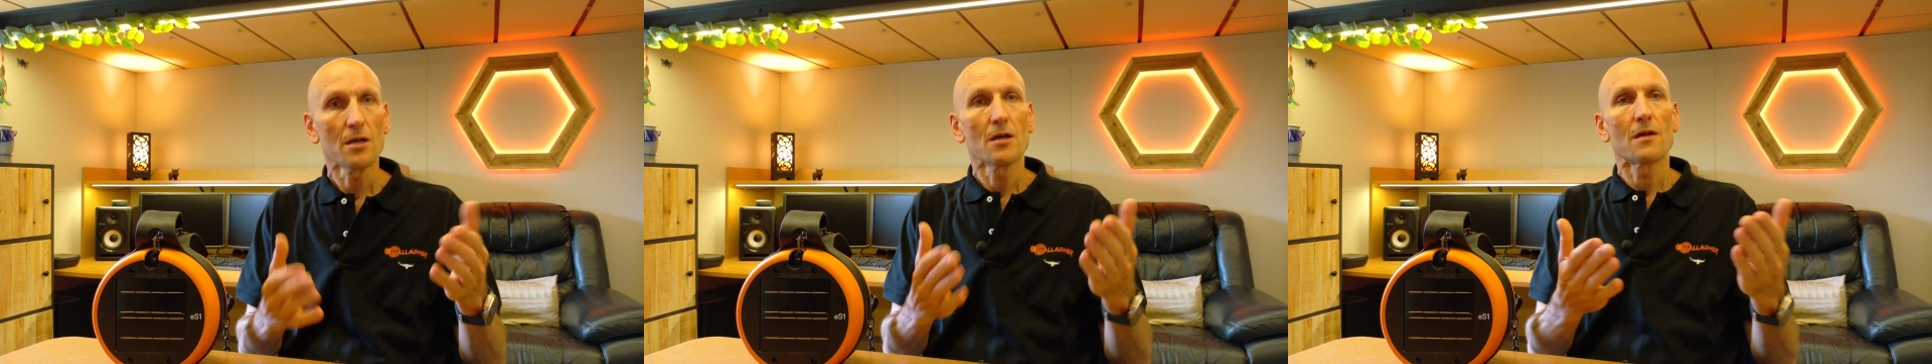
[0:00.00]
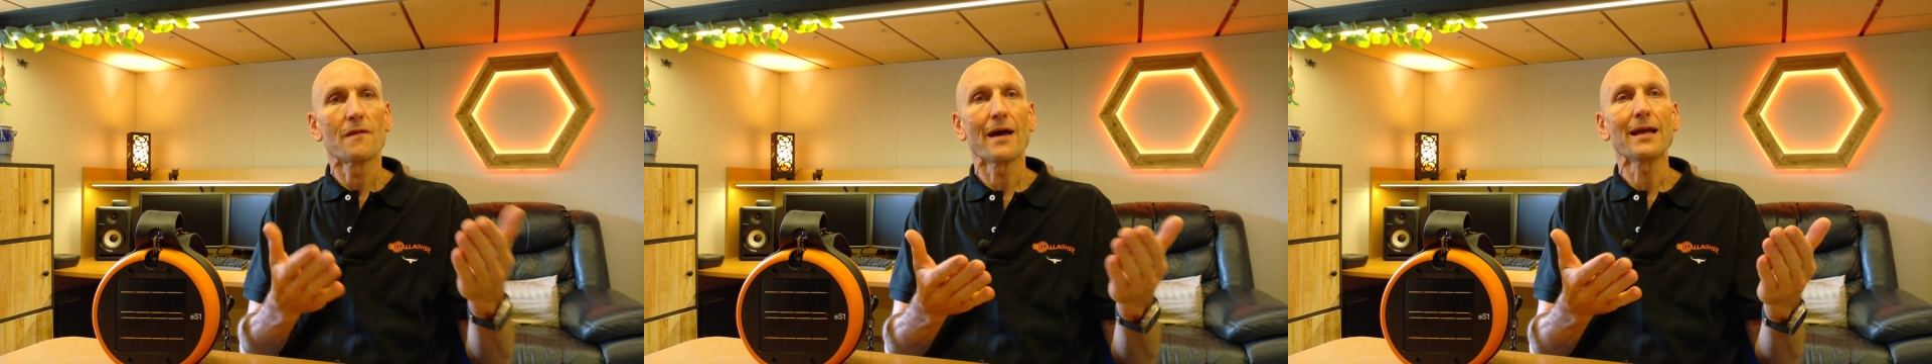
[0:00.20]

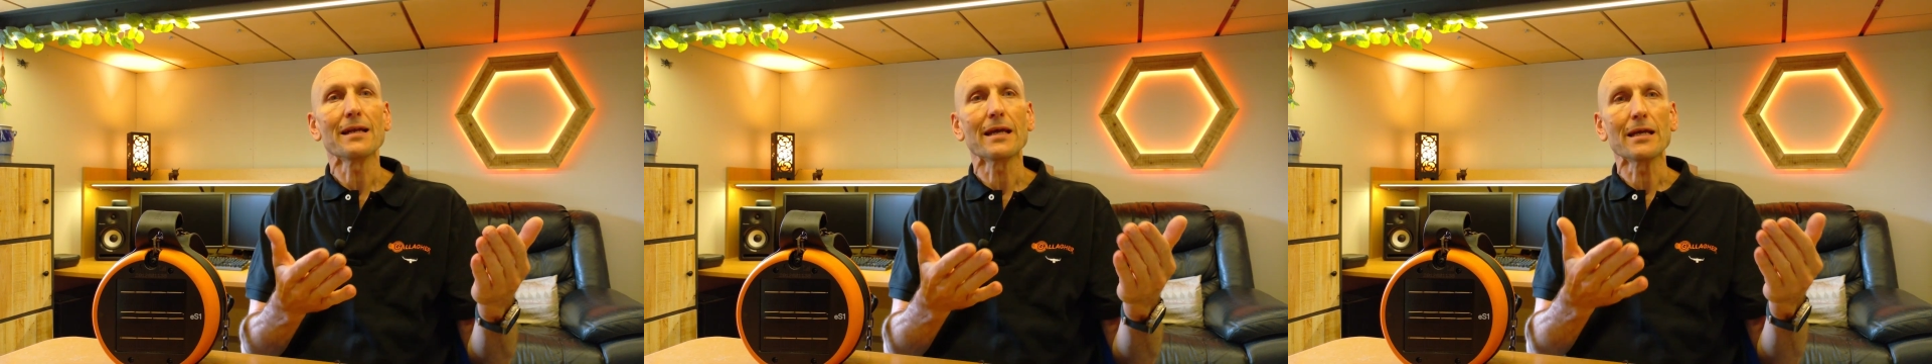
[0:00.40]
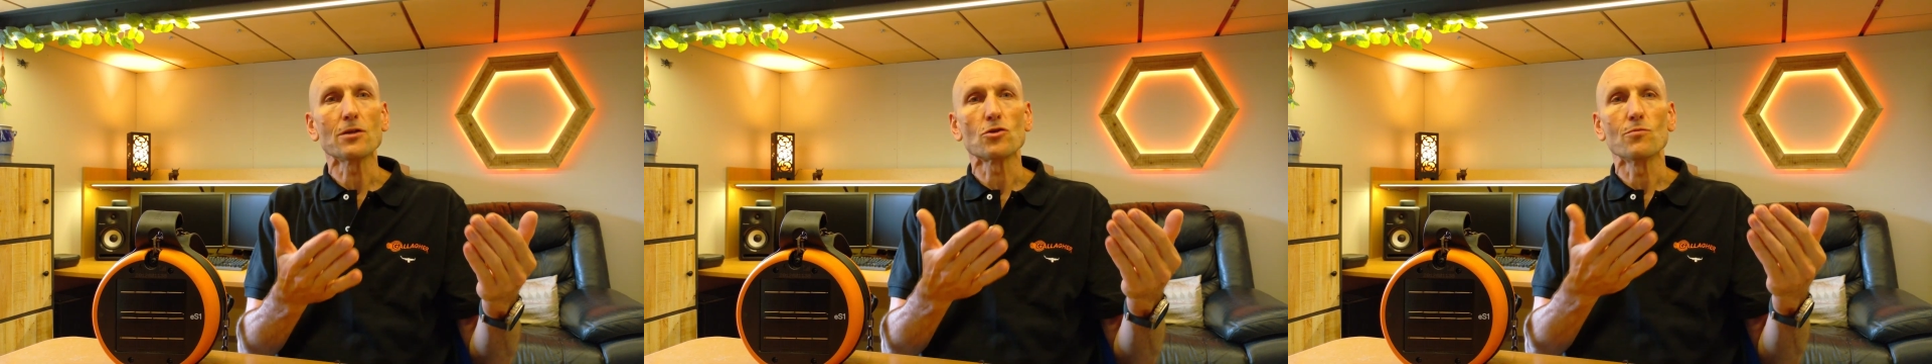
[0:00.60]
they
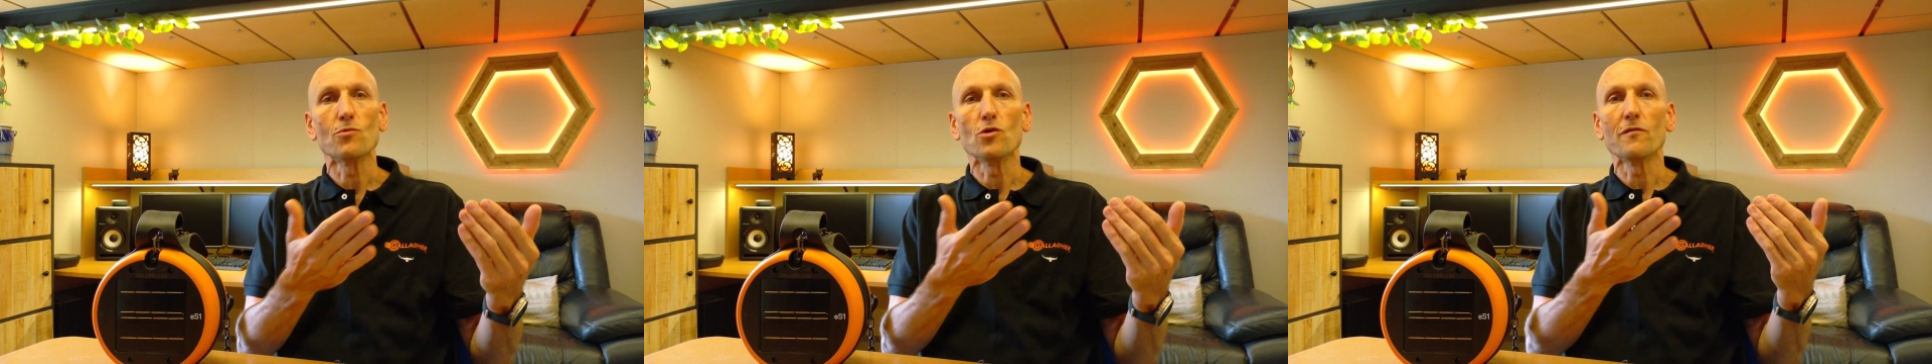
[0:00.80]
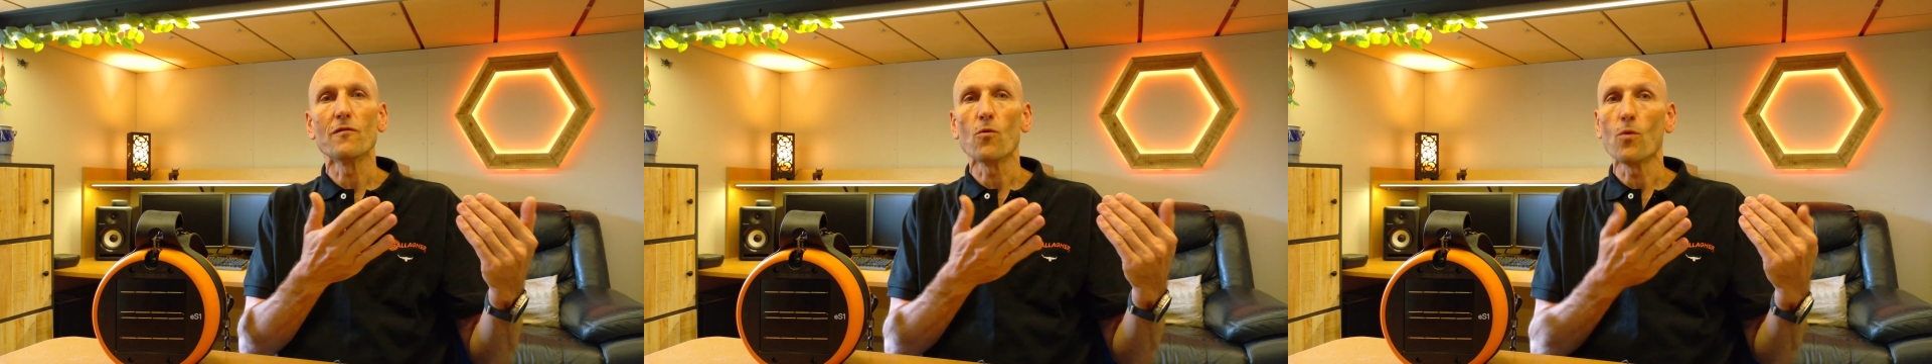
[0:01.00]
need to
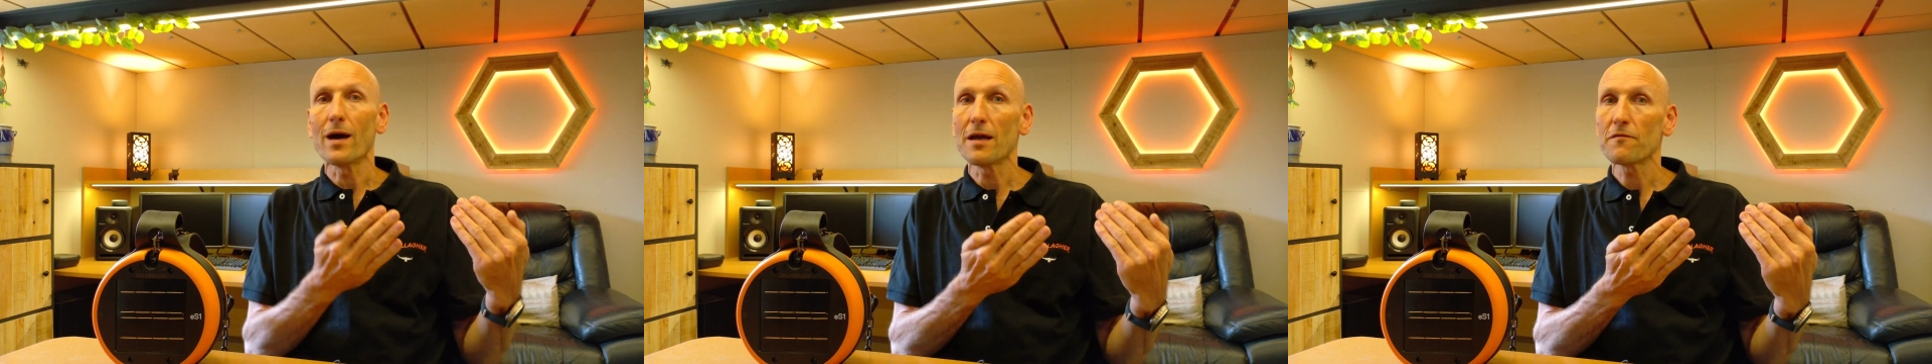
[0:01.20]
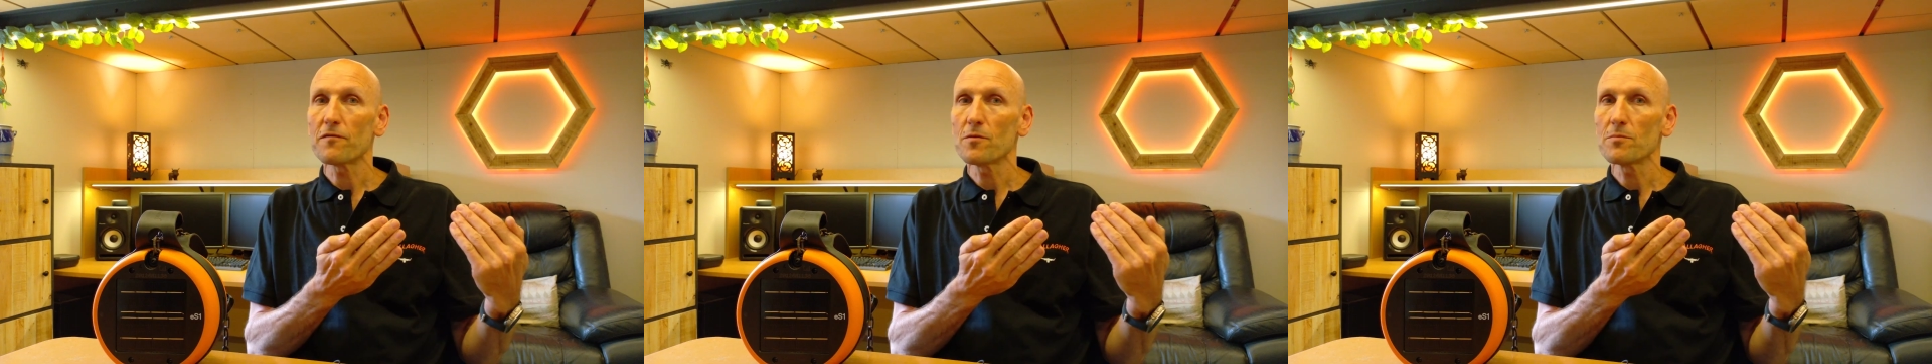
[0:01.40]
move away
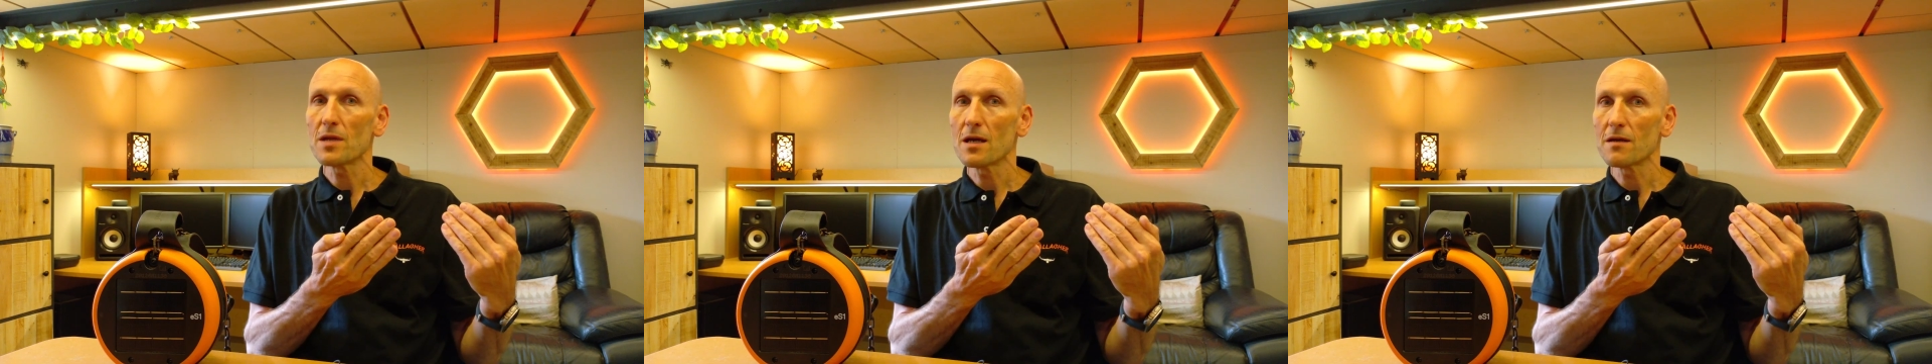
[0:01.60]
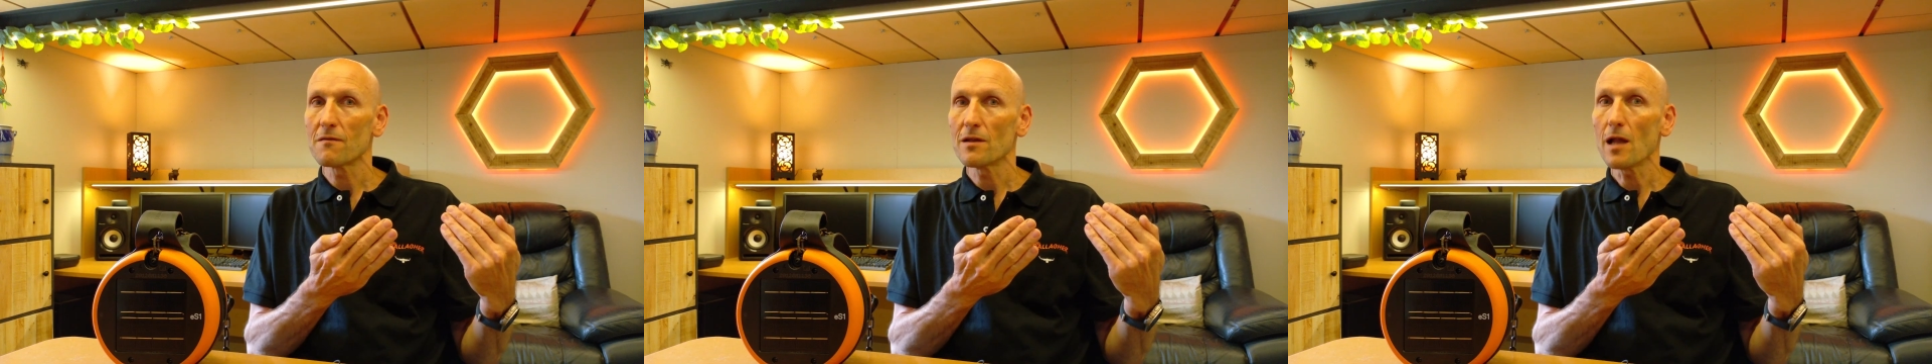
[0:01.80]
from
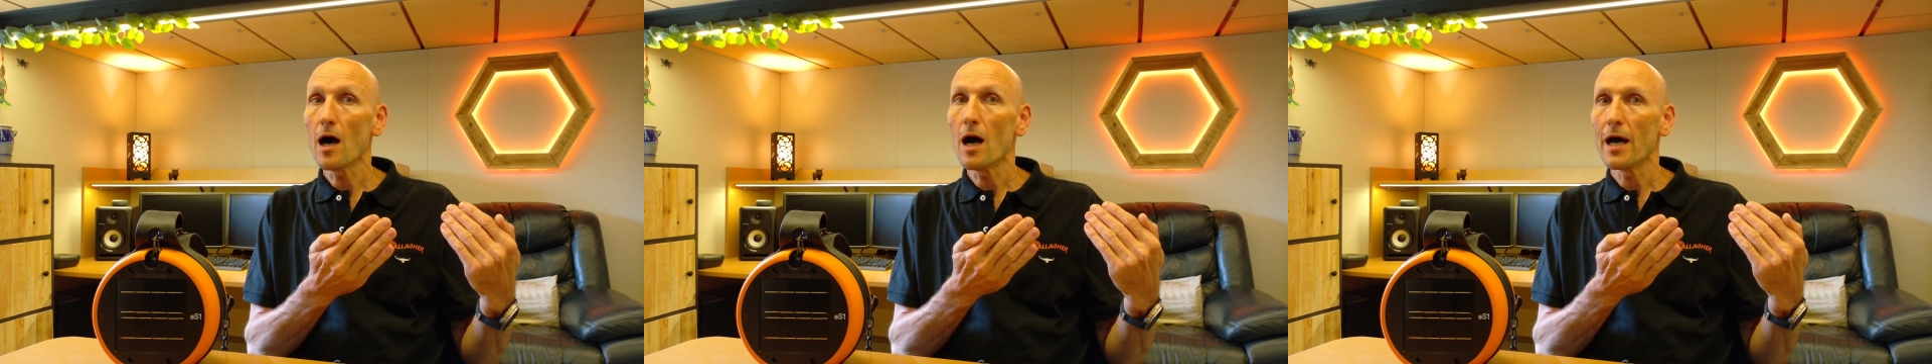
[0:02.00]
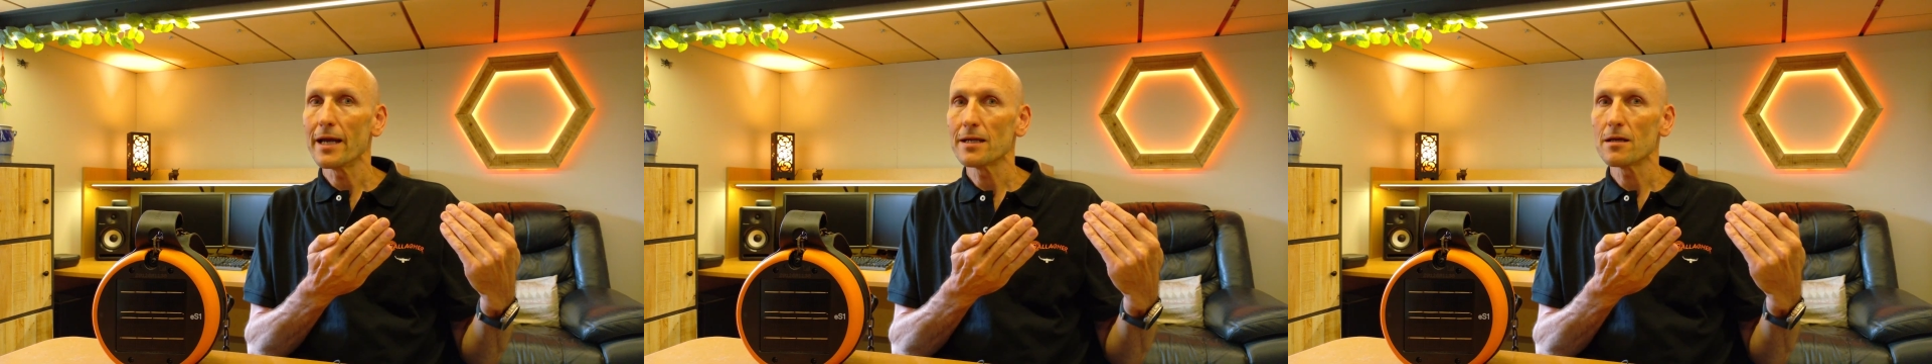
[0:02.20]
that
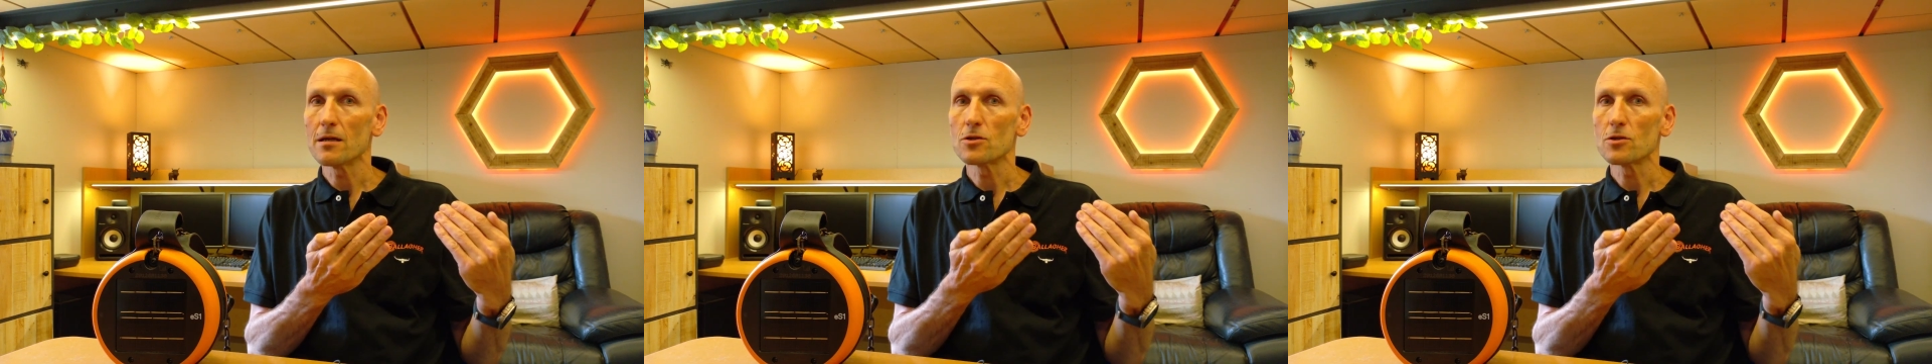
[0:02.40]
line